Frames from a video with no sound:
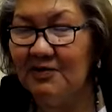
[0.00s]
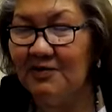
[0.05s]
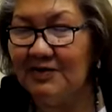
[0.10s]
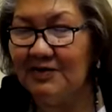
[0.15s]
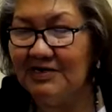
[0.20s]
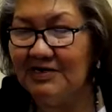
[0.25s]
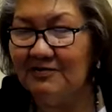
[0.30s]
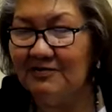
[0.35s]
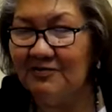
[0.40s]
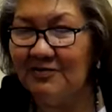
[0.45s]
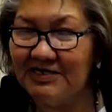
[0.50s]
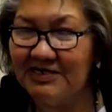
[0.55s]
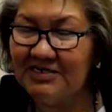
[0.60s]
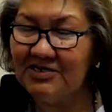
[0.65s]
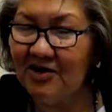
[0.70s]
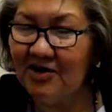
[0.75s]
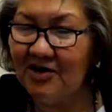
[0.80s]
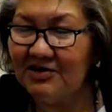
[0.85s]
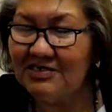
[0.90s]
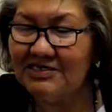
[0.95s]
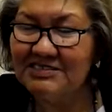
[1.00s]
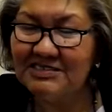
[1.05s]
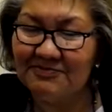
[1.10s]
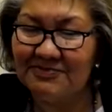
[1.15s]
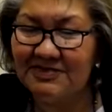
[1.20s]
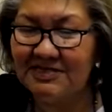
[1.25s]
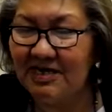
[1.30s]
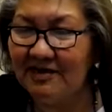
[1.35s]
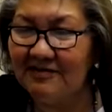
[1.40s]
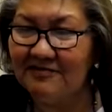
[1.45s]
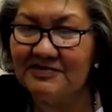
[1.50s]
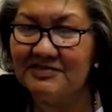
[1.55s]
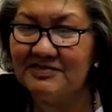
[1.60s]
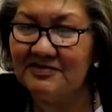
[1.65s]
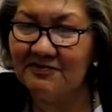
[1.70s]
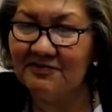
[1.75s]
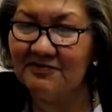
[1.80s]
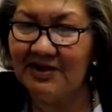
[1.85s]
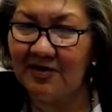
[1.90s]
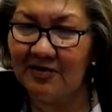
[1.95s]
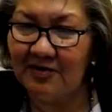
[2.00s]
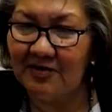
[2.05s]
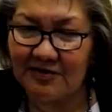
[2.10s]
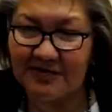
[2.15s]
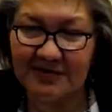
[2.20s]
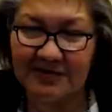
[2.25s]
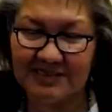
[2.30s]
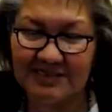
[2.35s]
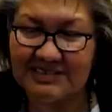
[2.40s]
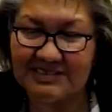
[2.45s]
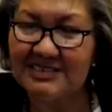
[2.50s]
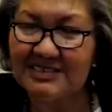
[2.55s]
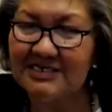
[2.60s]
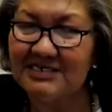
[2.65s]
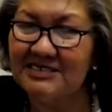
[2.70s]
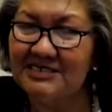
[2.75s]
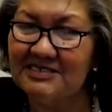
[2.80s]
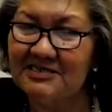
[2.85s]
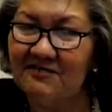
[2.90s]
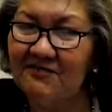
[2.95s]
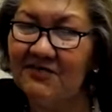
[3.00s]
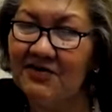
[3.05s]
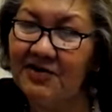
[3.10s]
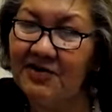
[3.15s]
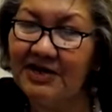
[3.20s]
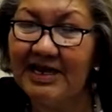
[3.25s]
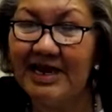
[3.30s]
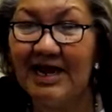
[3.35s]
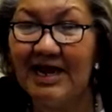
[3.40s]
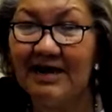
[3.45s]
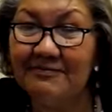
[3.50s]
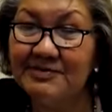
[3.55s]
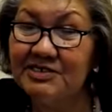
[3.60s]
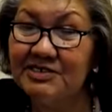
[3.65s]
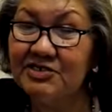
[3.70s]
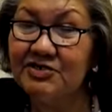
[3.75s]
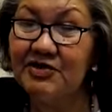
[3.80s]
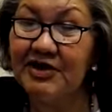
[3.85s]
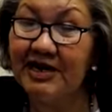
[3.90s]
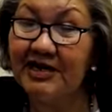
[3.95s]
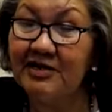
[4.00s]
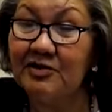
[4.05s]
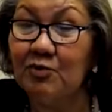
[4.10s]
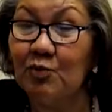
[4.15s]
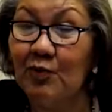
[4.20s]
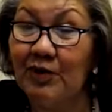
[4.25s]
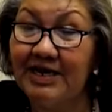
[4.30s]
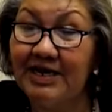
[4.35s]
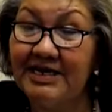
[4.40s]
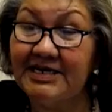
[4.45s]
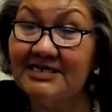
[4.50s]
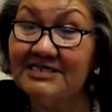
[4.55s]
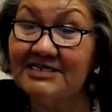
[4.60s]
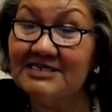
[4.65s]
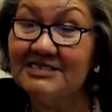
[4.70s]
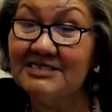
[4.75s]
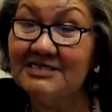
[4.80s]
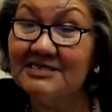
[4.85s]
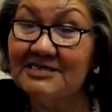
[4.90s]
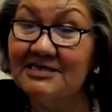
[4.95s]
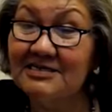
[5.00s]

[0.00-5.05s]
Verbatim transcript: we we talk sometimes about these things in very abstract ways